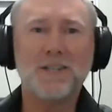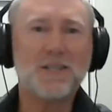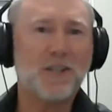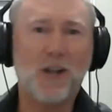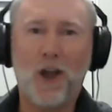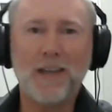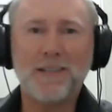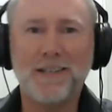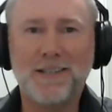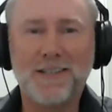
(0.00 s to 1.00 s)
and just
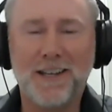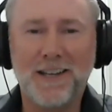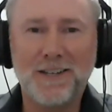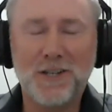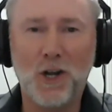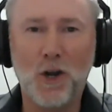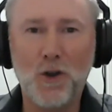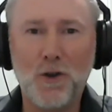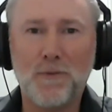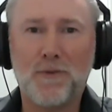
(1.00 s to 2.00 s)
delighted to
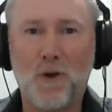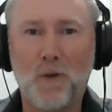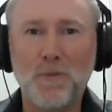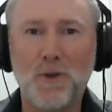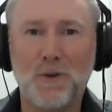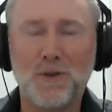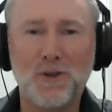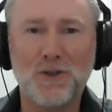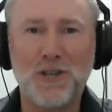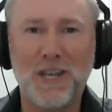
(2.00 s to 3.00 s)
learn from you as
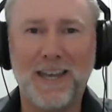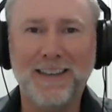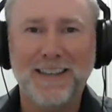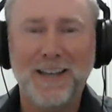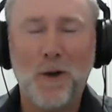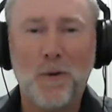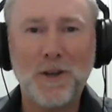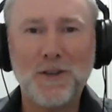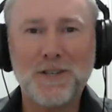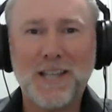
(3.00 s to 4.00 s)
you share. Why
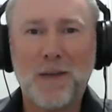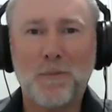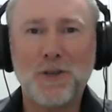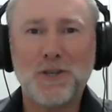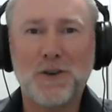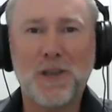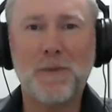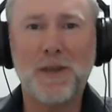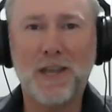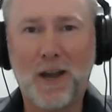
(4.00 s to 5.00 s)
don't you start by sharing
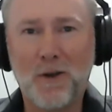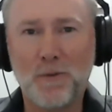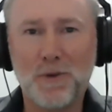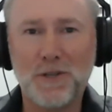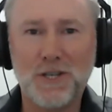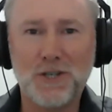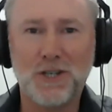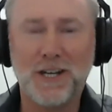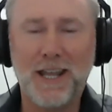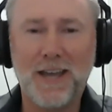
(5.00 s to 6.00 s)
about your current
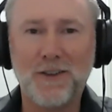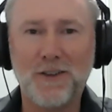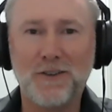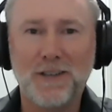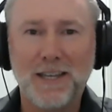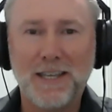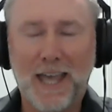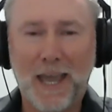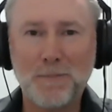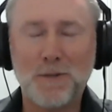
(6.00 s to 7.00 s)
position and how you
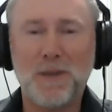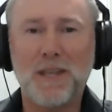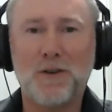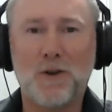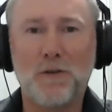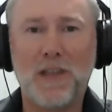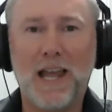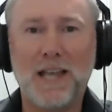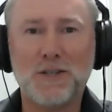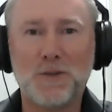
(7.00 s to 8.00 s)
came to be there over the
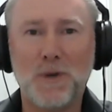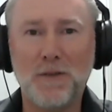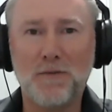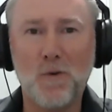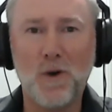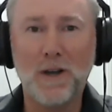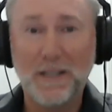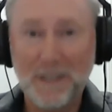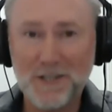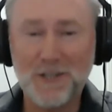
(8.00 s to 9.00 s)
last 24,
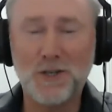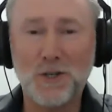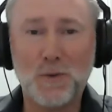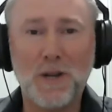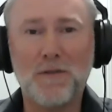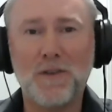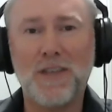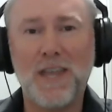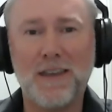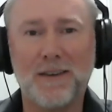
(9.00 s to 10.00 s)
this is your
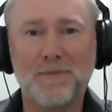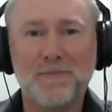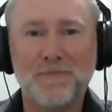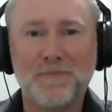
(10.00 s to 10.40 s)
25th year.